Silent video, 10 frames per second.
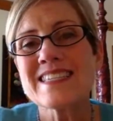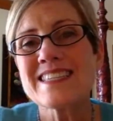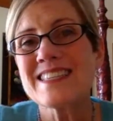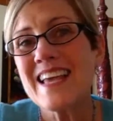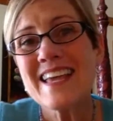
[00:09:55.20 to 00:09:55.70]

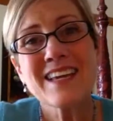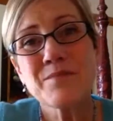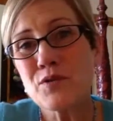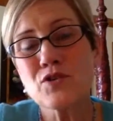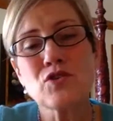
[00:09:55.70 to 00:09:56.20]
they
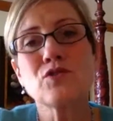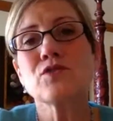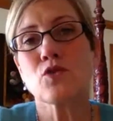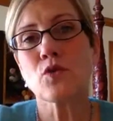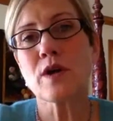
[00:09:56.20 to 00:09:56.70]
can
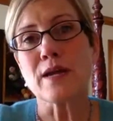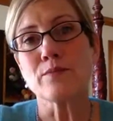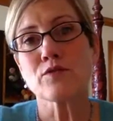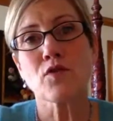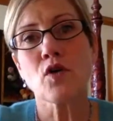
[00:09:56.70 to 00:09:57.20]
produce
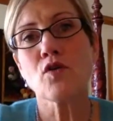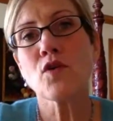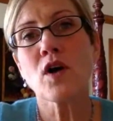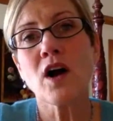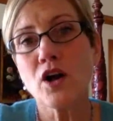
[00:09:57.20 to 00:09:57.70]
grapes for
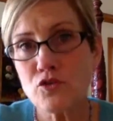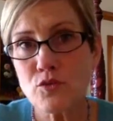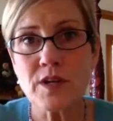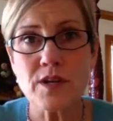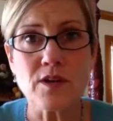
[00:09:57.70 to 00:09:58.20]
over
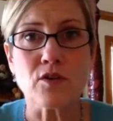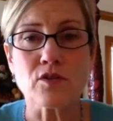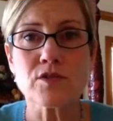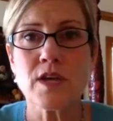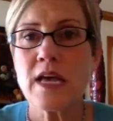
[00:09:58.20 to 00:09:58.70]
100
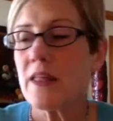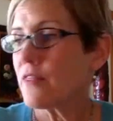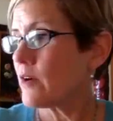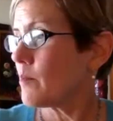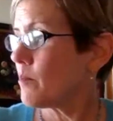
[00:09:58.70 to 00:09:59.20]
years.
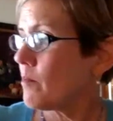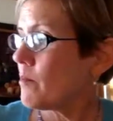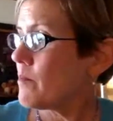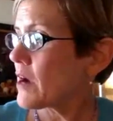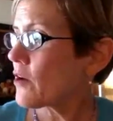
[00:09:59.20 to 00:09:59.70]
The
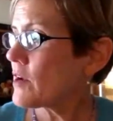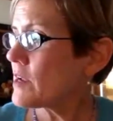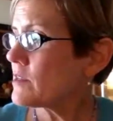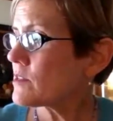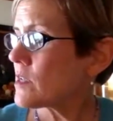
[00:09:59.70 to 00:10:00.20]

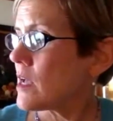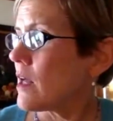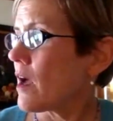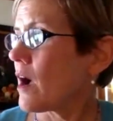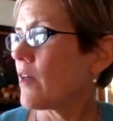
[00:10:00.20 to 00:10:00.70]
berries,
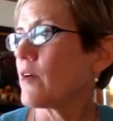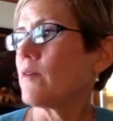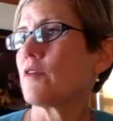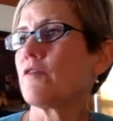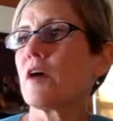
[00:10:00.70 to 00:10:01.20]

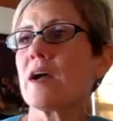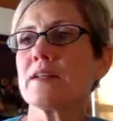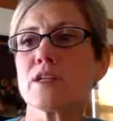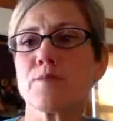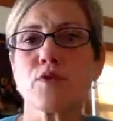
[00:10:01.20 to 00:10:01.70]
the
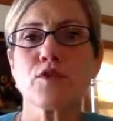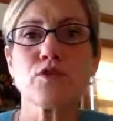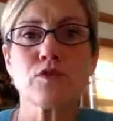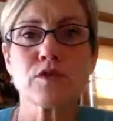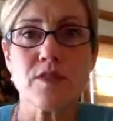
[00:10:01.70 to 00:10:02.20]
vines that
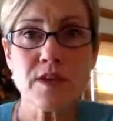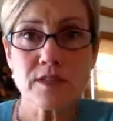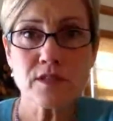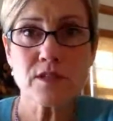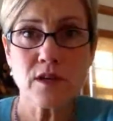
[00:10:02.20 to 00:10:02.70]
produce this